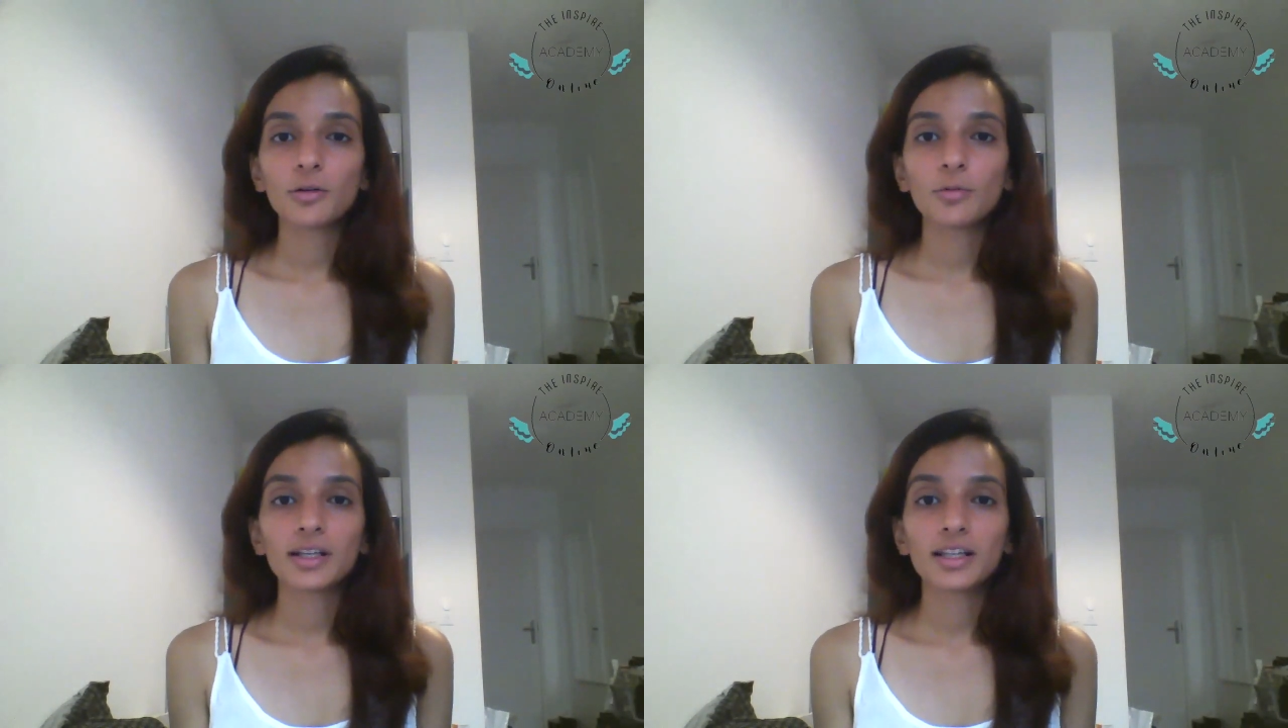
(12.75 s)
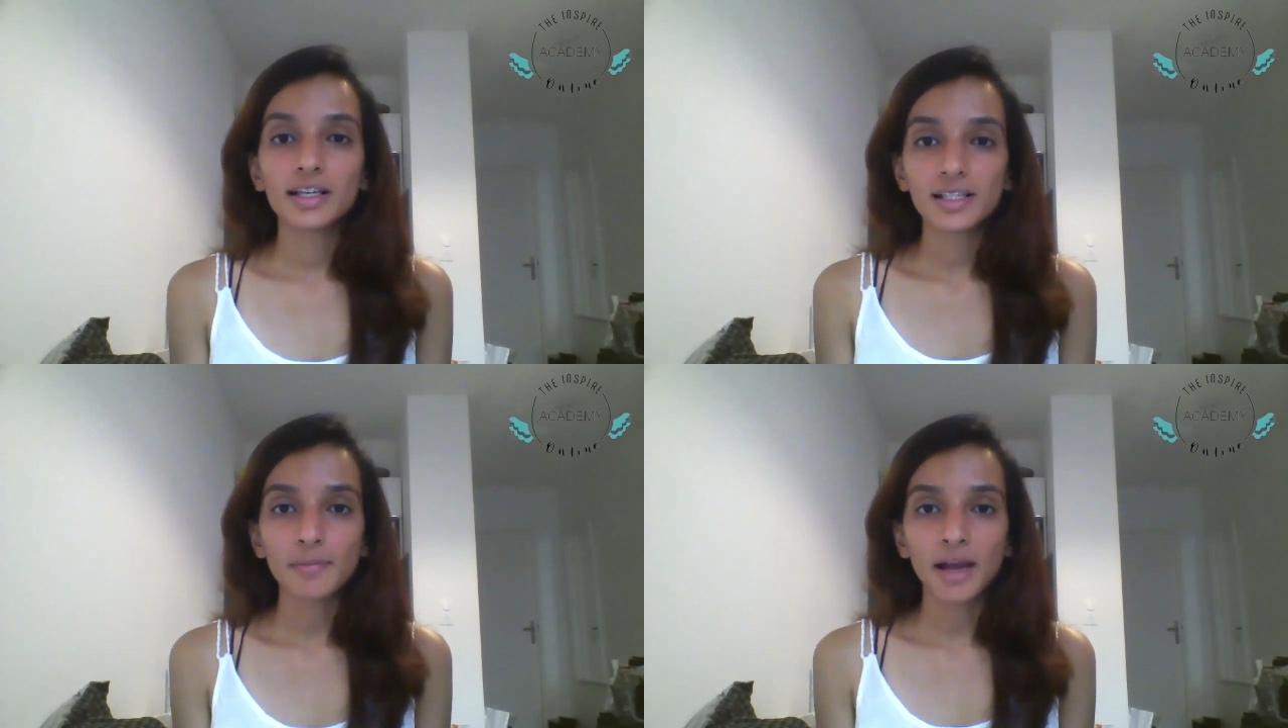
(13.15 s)
with the
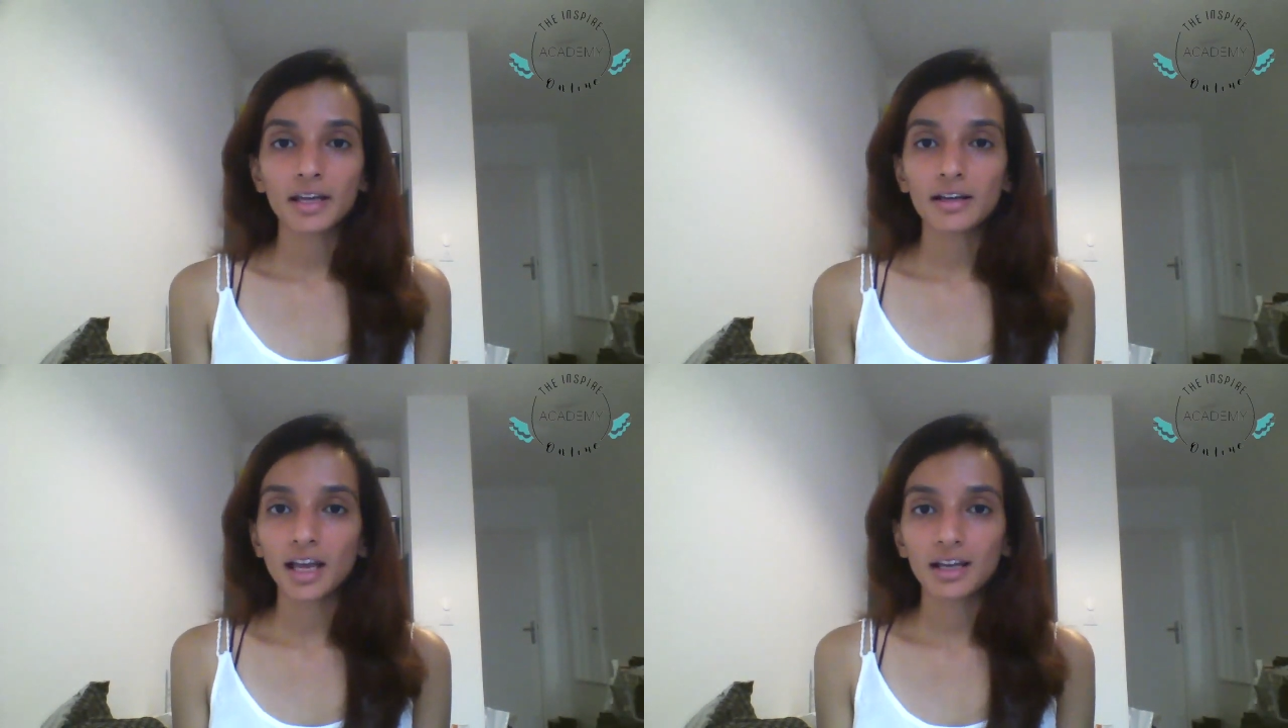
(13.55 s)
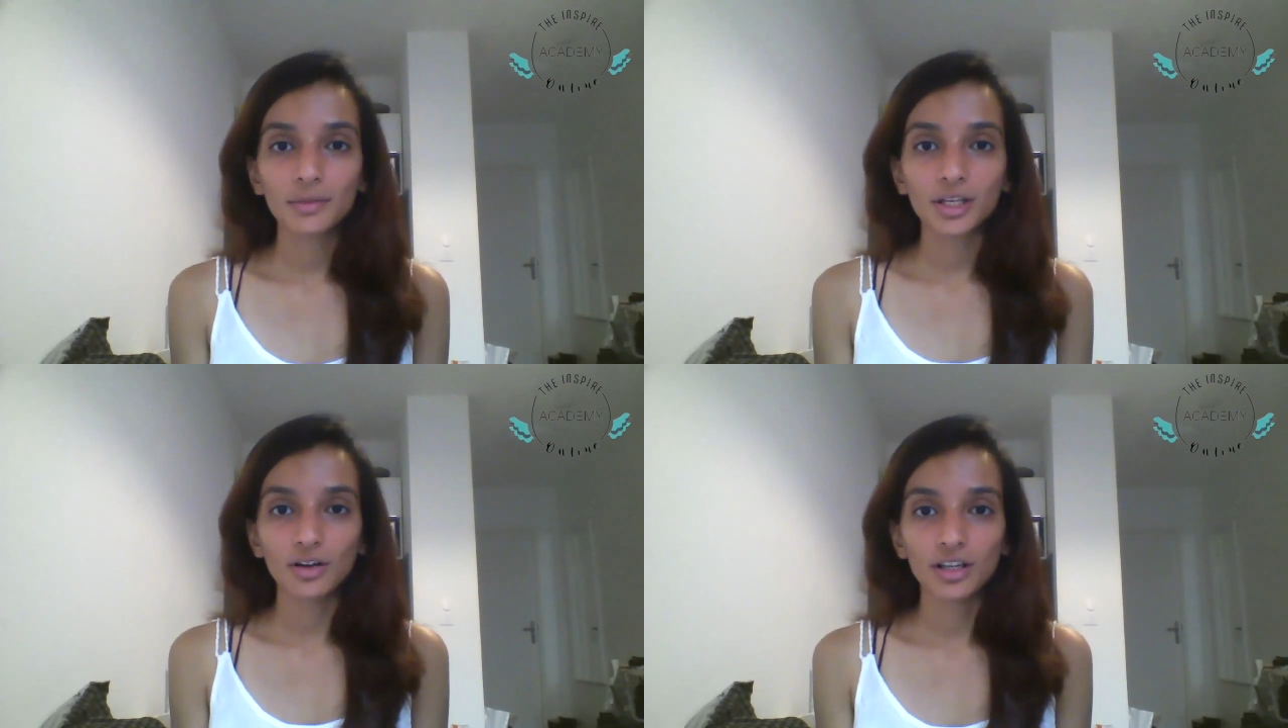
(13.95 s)
Inspire
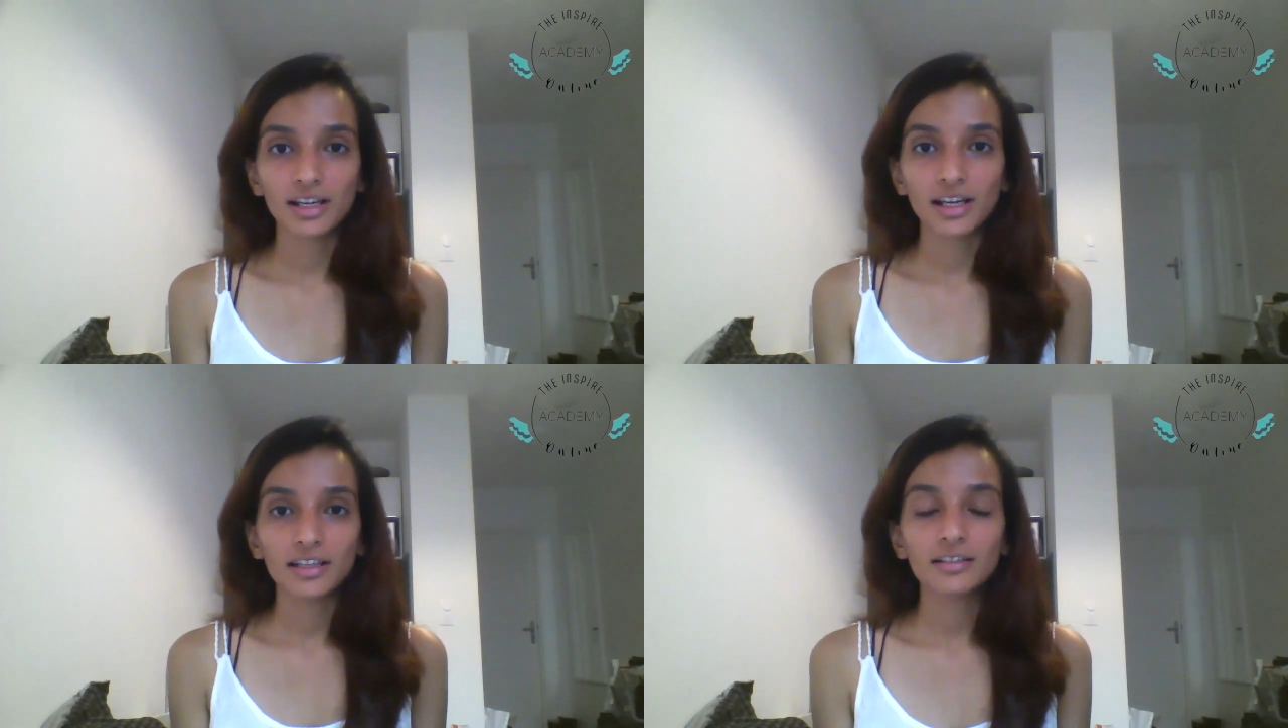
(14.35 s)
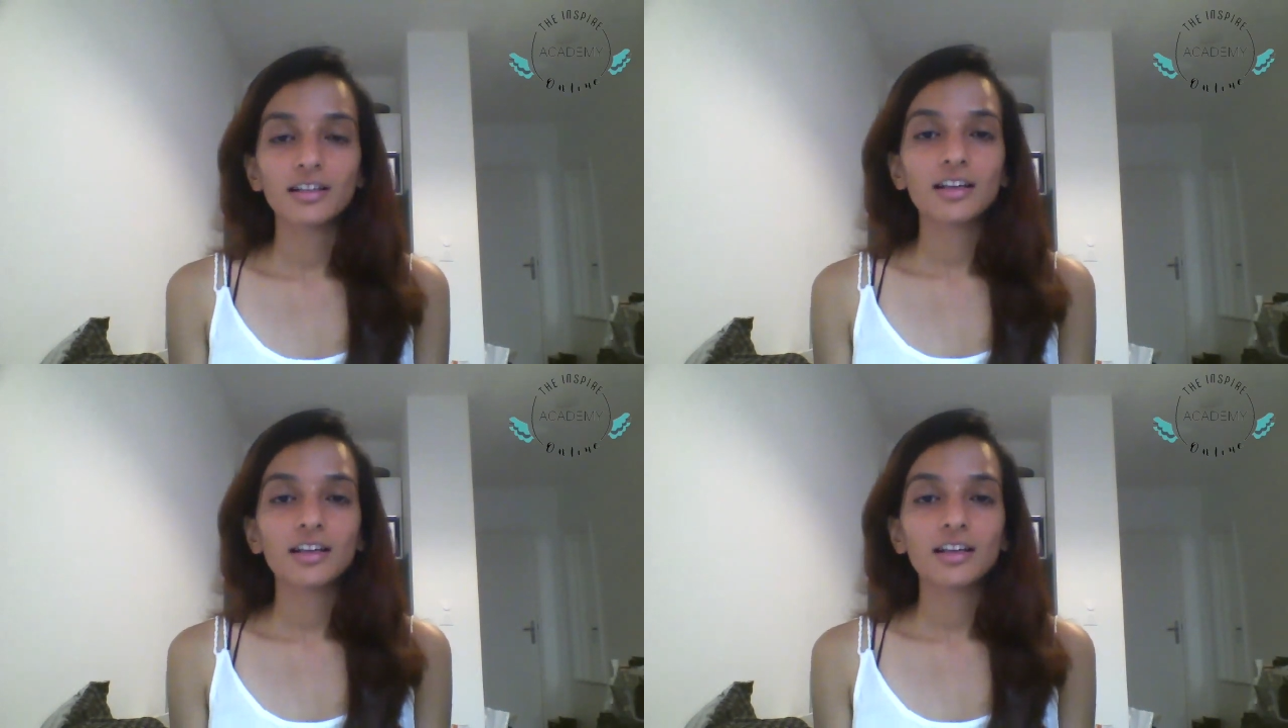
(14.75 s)
Academy online,